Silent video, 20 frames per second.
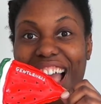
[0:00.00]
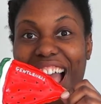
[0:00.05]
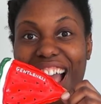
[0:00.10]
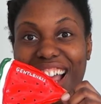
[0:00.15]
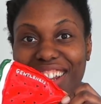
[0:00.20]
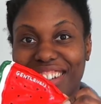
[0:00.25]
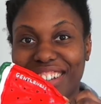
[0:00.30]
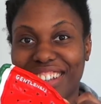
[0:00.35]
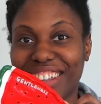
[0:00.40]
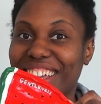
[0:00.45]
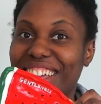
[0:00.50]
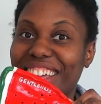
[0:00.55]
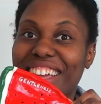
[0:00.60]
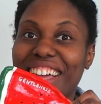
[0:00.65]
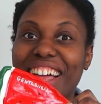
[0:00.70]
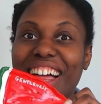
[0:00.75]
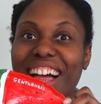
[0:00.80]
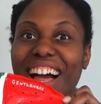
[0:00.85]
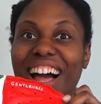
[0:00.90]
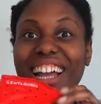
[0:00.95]
and
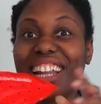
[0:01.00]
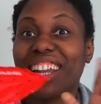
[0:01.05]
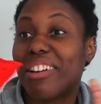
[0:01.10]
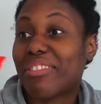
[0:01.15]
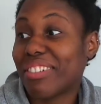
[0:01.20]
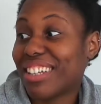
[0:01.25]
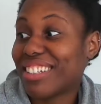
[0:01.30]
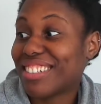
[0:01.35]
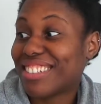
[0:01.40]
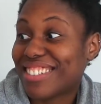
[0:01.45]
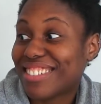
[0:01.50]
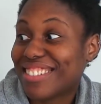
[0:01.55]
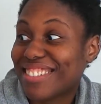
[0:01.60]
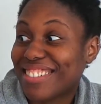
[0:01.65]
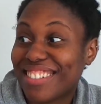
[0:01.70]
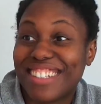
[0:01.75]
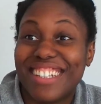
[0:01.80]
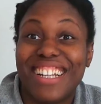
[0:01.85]
I love it.